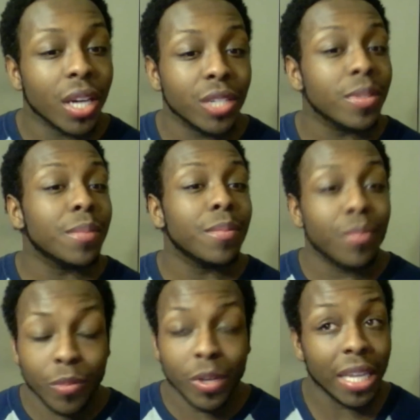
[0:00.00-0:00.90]
She was
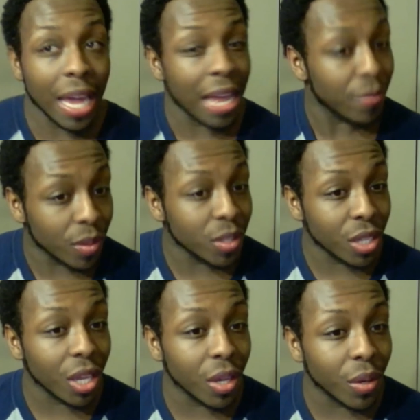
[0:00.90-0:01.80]
really hateful to
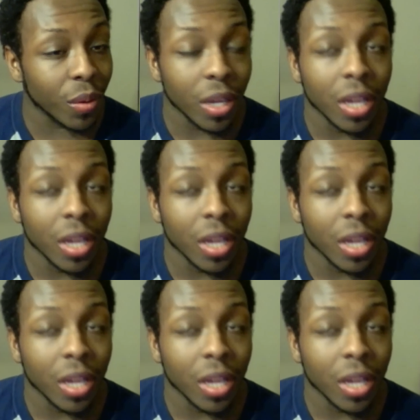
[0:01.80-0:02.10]
you.